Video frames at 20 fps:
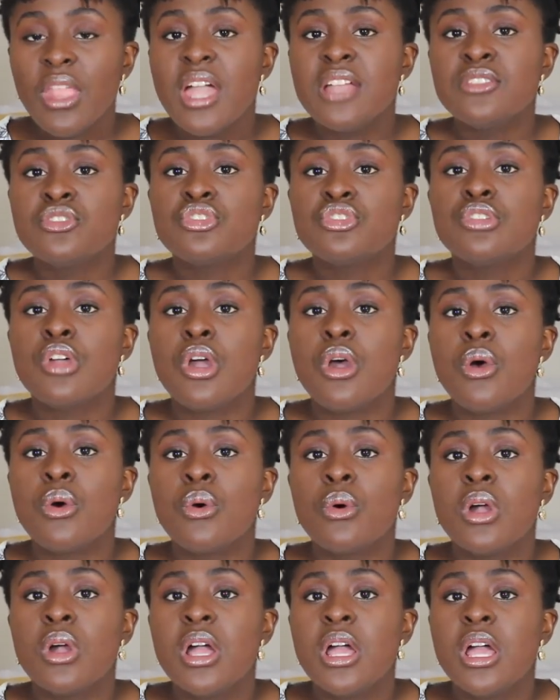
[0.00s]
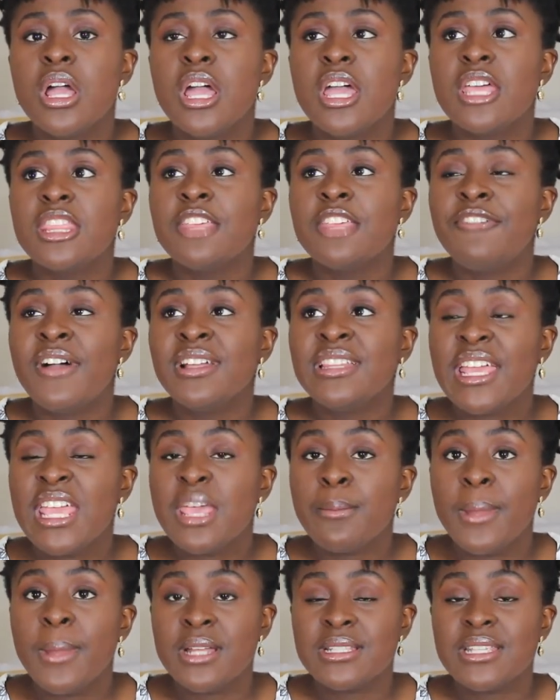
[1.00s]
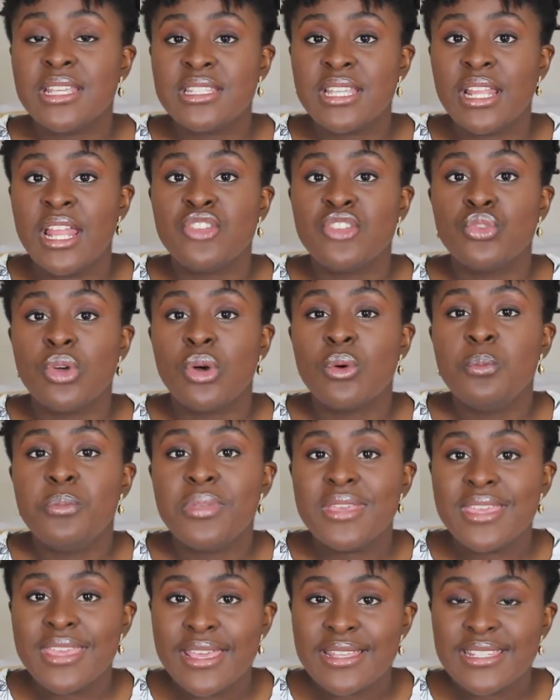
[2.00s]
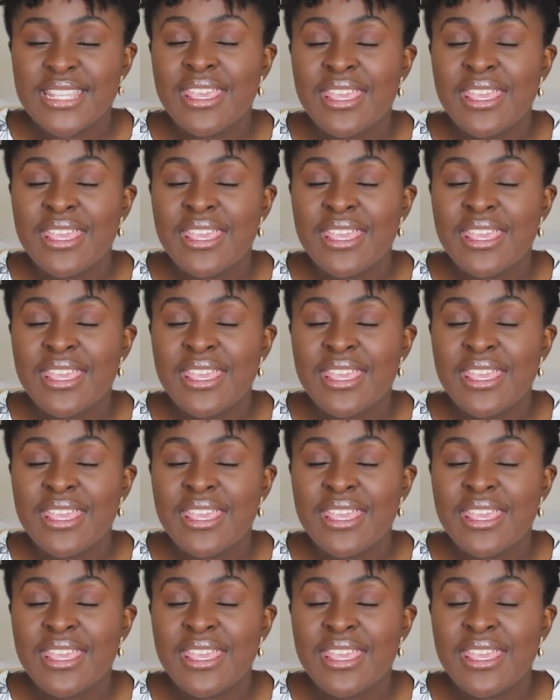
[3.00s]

And so the fact that he made us intellectual beings,